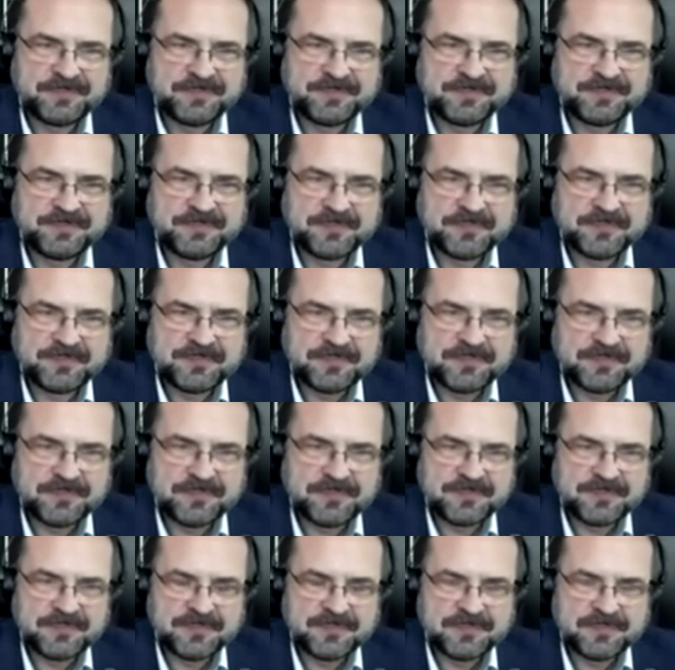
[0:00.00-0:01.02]

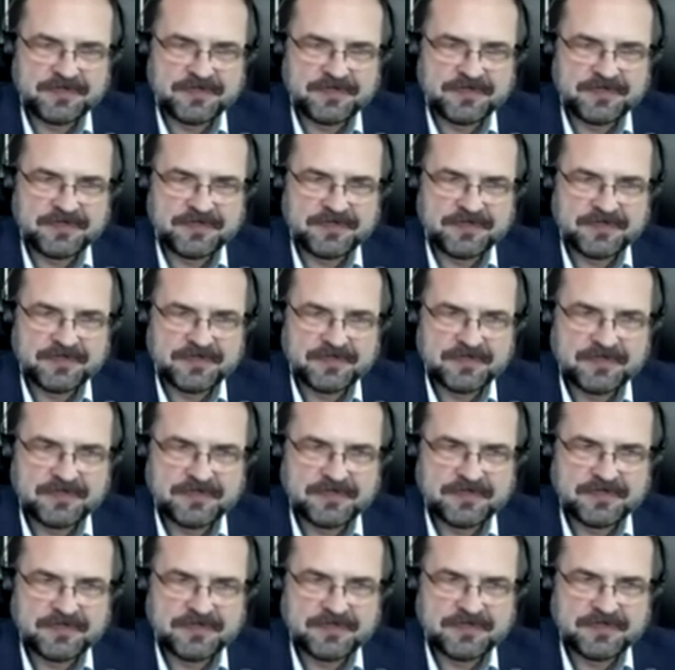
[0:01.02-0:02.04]

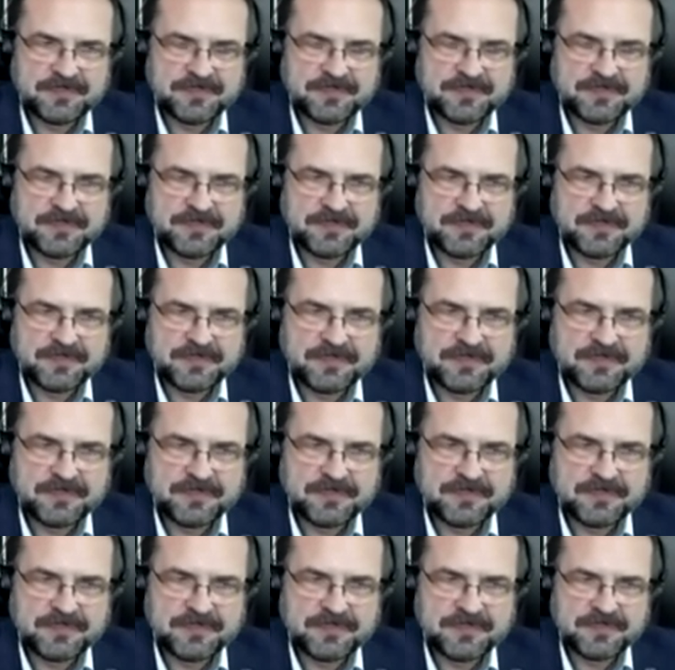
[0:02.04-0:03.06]

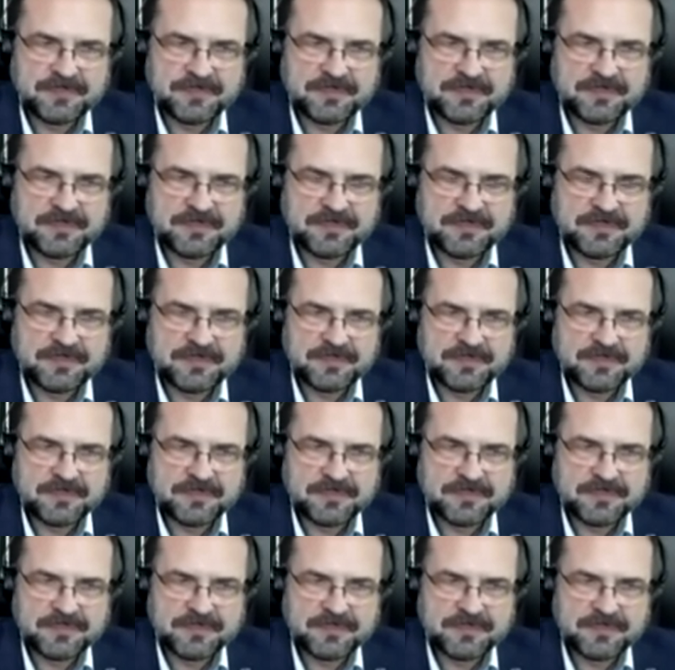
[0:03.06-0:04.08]

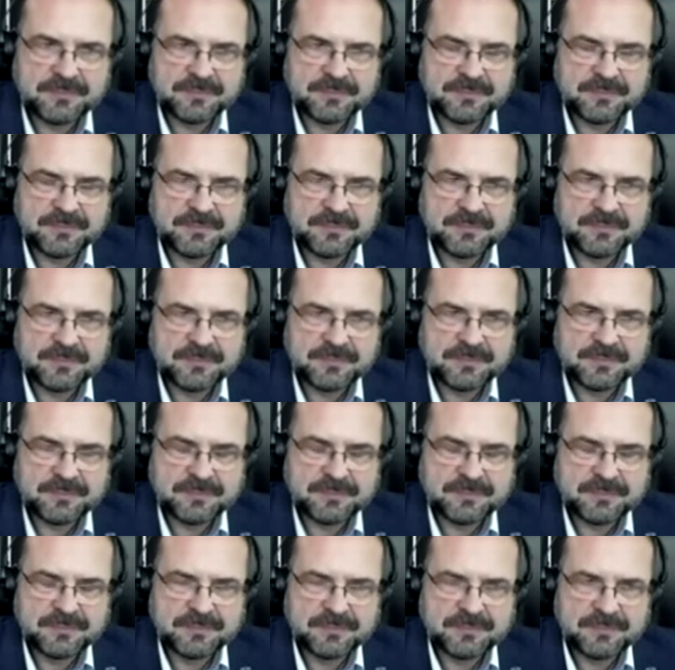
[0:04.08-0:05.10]

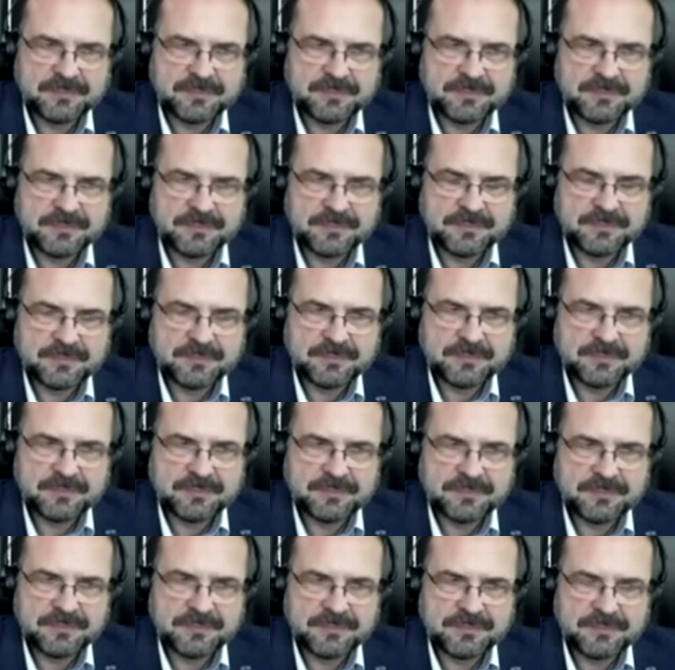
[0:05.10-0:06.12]

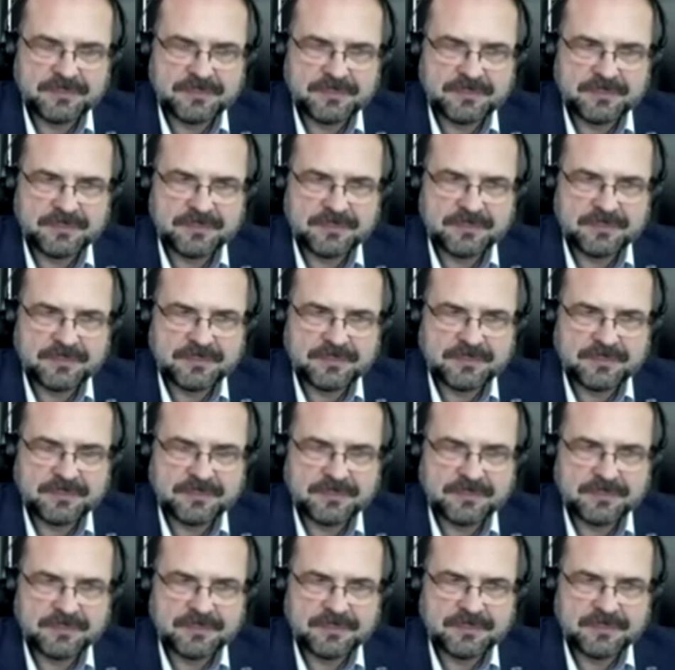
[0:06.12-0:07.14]

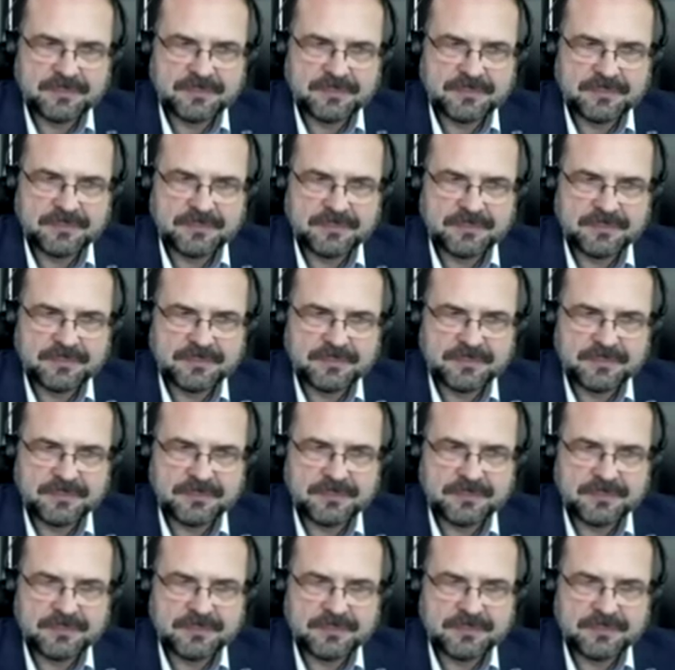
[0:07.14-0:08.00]
No words are spoken by the person on screen.